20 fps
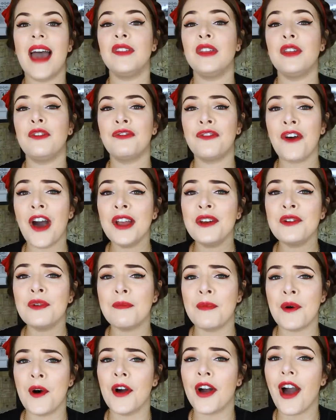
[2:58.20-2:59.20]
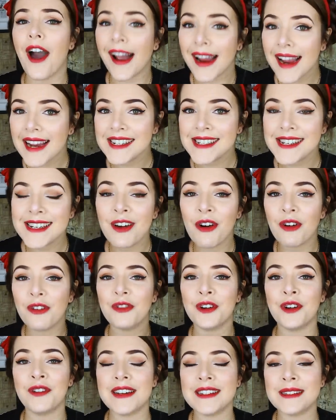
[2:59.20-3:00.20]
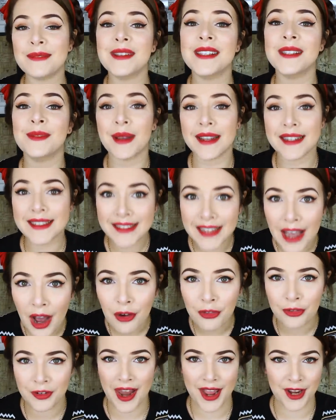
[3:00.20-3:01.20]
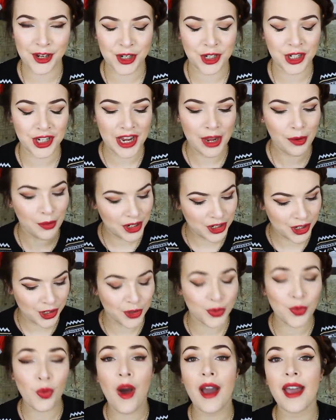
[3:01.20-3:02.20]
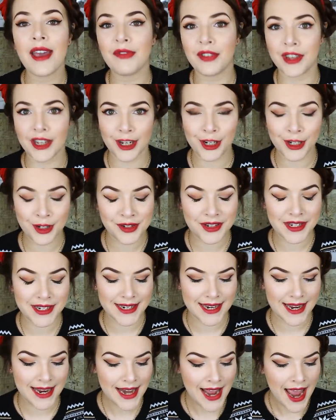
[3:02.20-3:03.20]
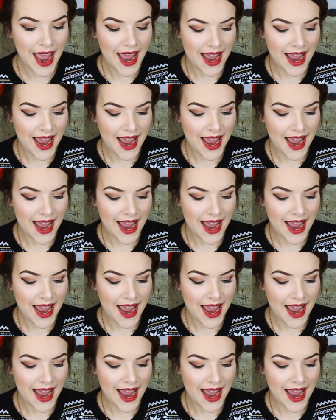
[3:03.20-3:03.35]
And the final book I actually got for Christmas myself last year, which is why I've included it